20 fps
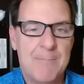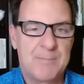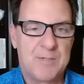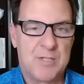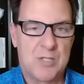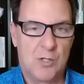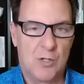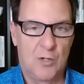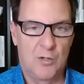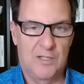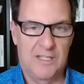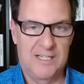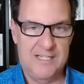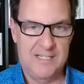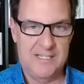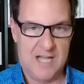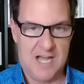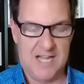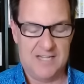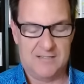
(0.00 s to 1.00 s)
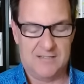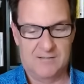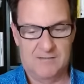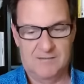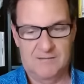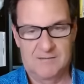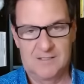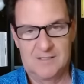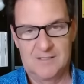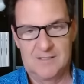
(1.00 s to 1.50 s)
Absolutely not.
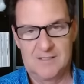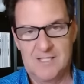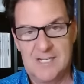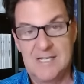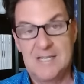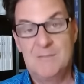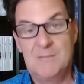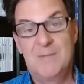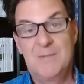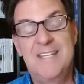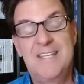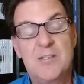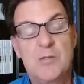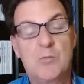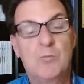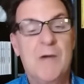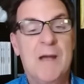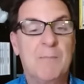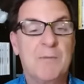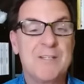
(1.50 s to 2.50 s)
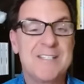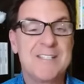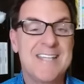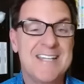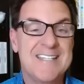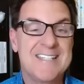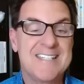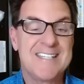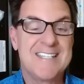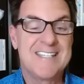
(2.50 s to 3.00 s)
But this
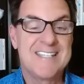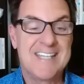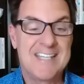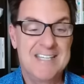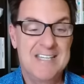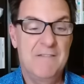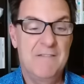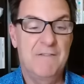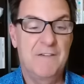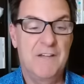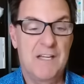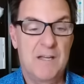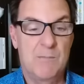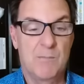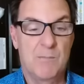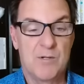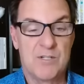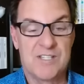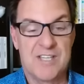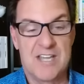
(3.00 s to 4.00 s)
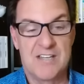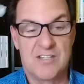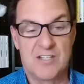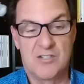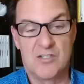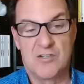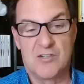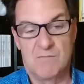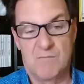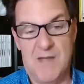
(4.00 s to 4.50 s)
represents a significant
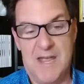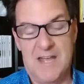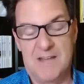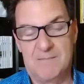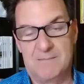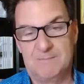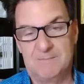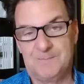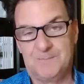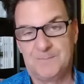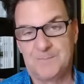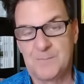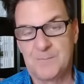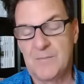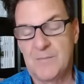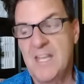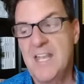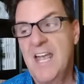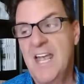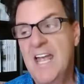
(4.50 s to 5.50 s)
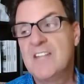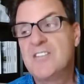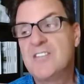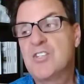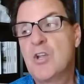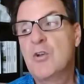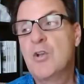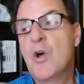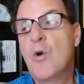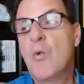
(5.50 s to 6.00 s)
percentage of men. And
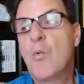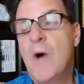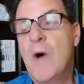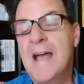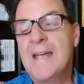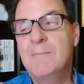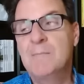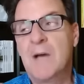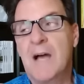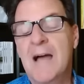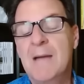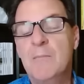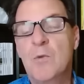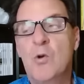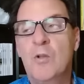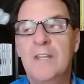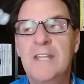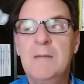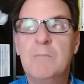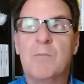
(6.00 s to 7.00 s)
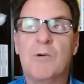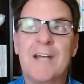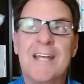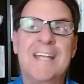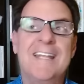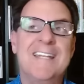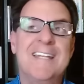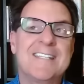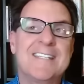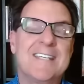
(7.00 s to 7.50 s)
so no, I'm, I'm only
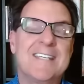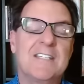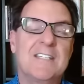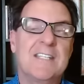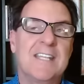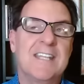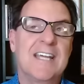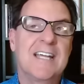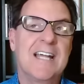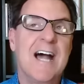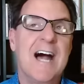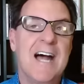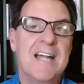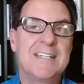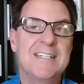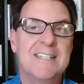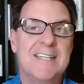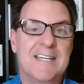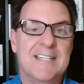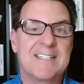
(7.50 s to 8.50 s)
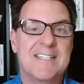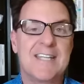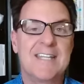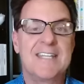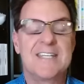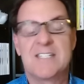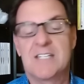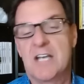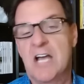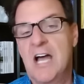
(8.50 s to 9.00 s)
bringing this into the context
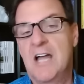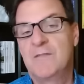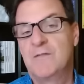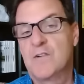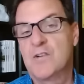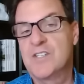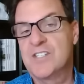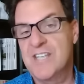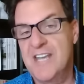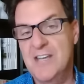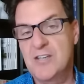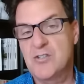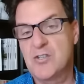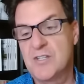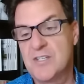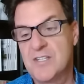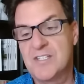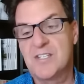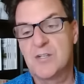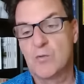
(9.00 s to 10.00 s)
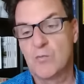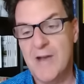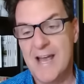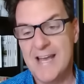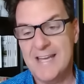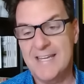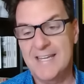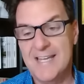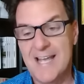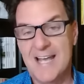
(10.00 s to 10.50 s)
of this conversation is to
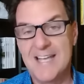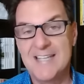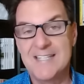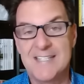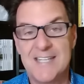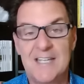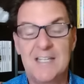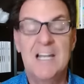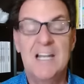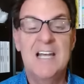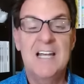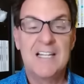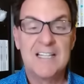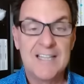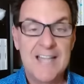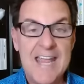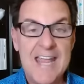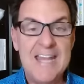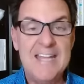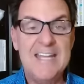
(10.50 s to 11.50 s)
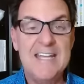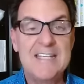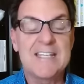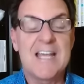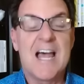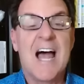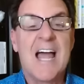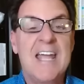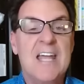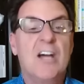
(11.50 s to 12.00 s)
recognize that,
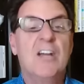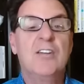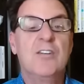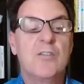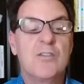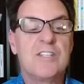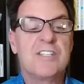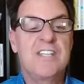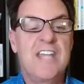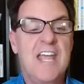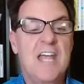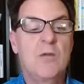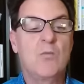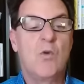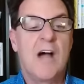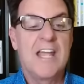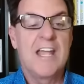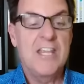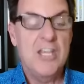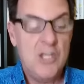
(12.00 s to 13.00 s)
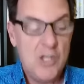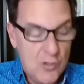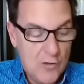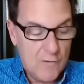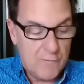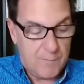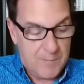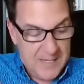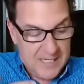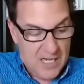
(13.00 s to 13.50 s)
ladies, I understand why
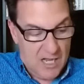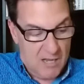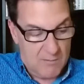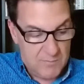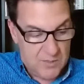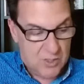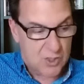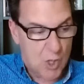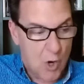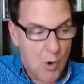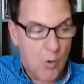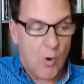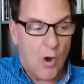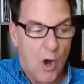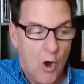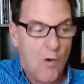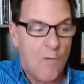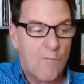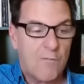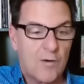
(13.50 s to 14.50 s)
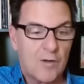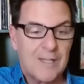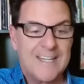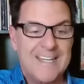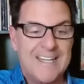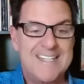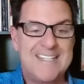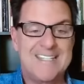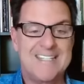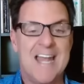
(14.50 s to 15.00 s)
you've become so
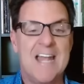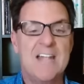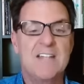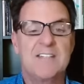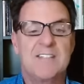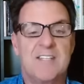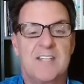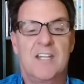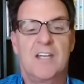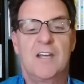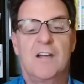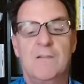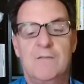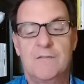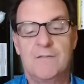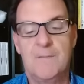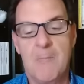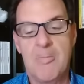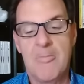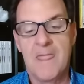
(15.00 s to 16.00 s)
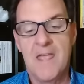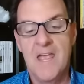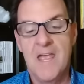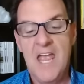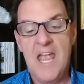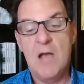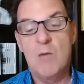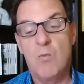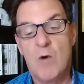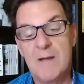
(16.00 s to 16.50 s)
overly sensitive.
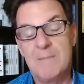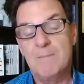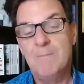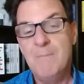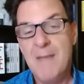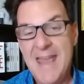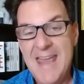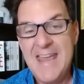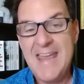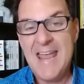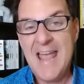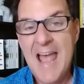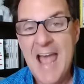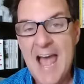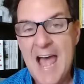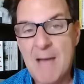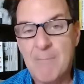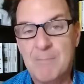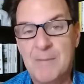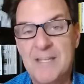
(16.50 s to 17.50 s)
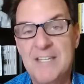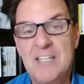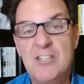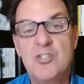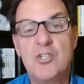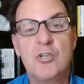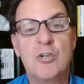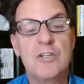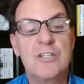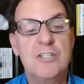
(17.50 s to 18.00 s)
And what may happen
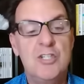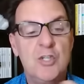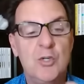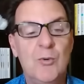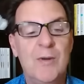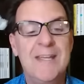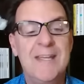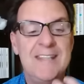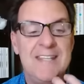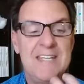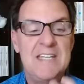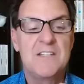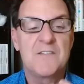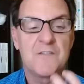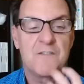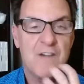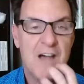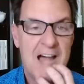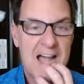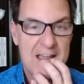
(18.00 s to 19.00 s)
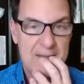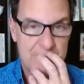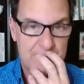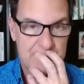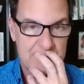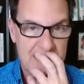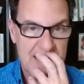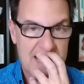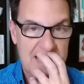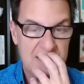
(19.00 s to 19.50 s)
is you're doing these five
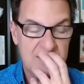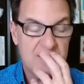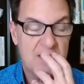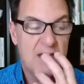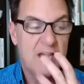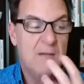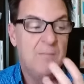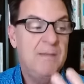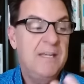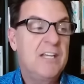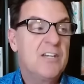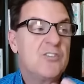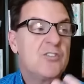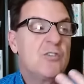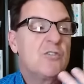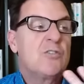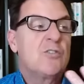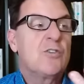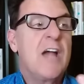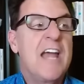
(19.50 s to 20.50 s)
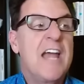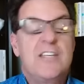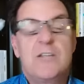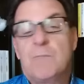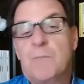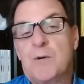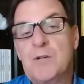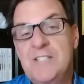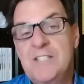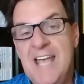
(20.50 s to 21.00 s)
things because you're trying
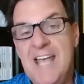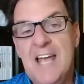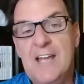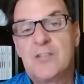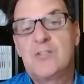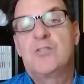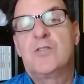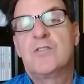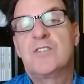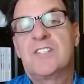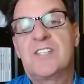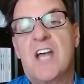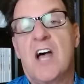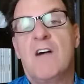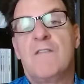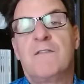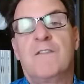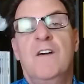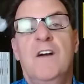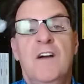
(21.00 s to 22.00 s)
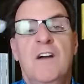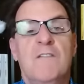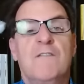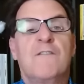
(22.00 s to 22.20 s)
to protect yourself